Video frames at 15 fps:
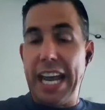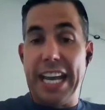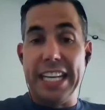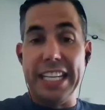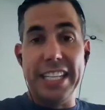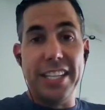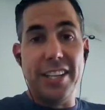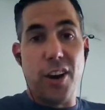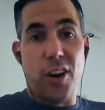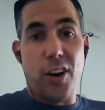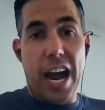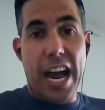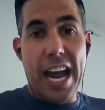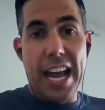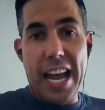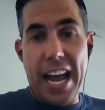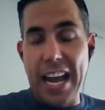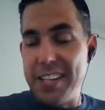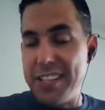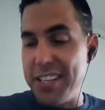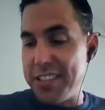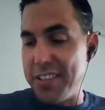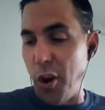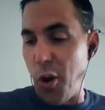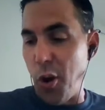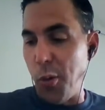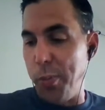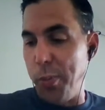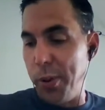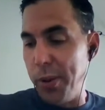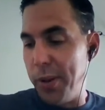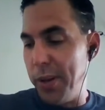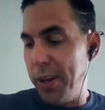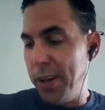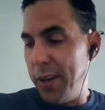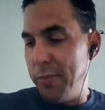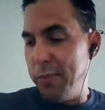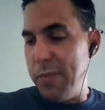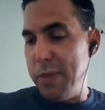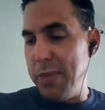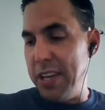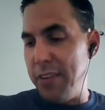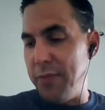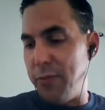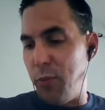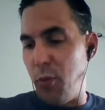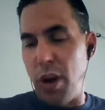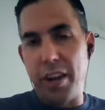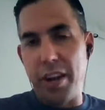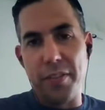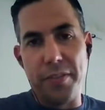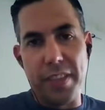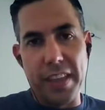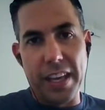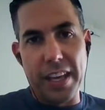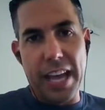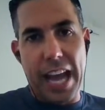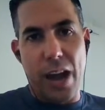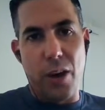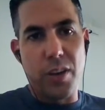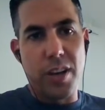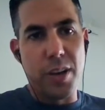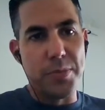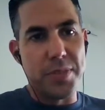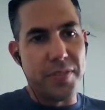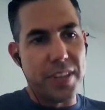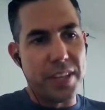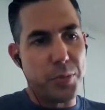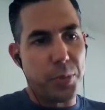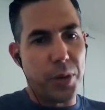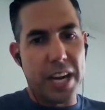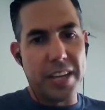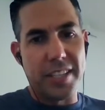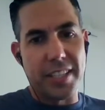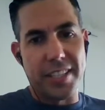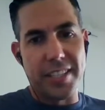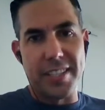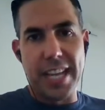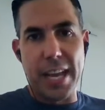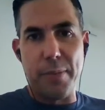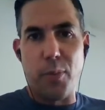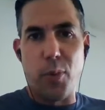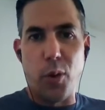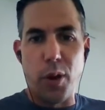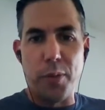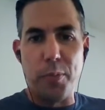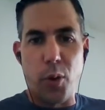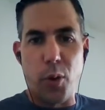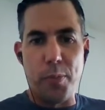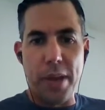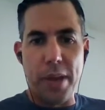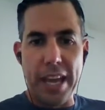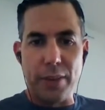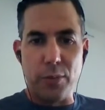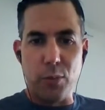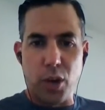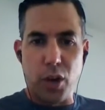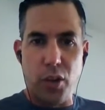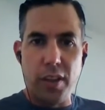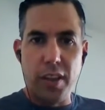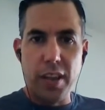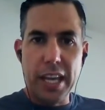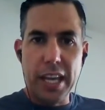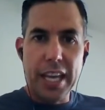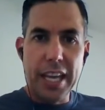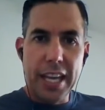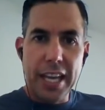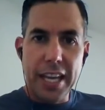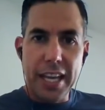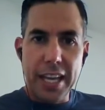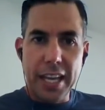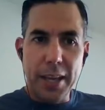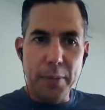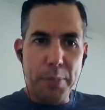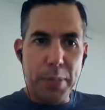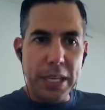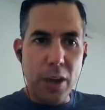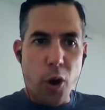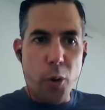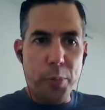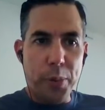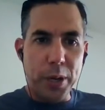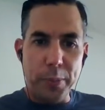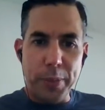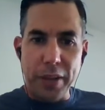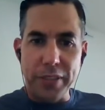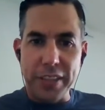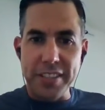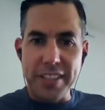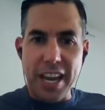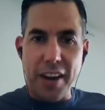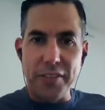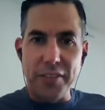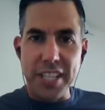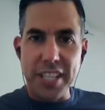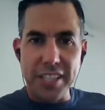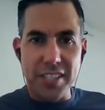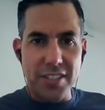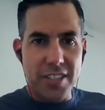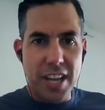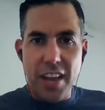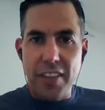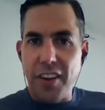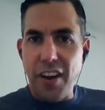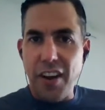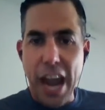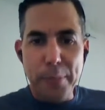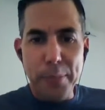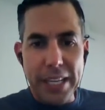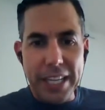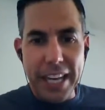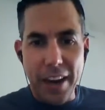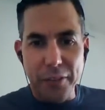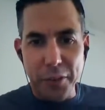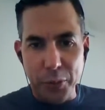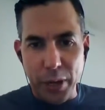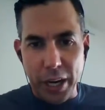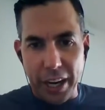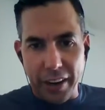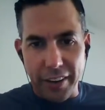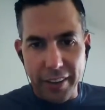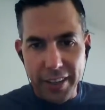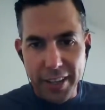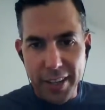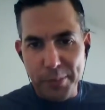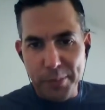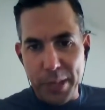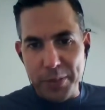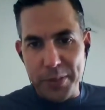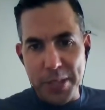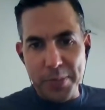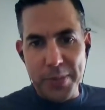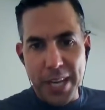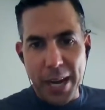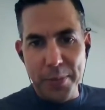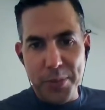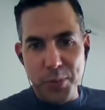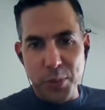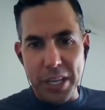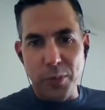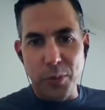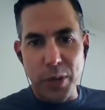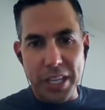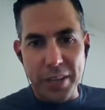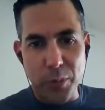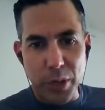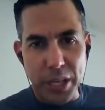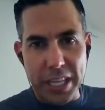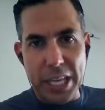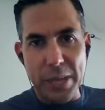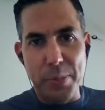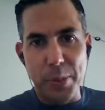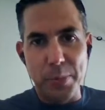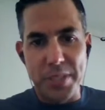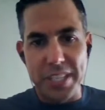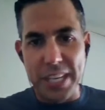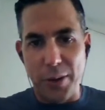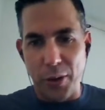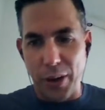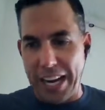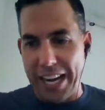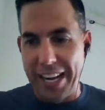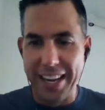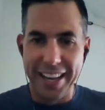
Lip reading: And, I just hope maybe if one of the outcomes of this project is that more and more men will be open about these conversations. They're happening everywhere, but we keep them secret.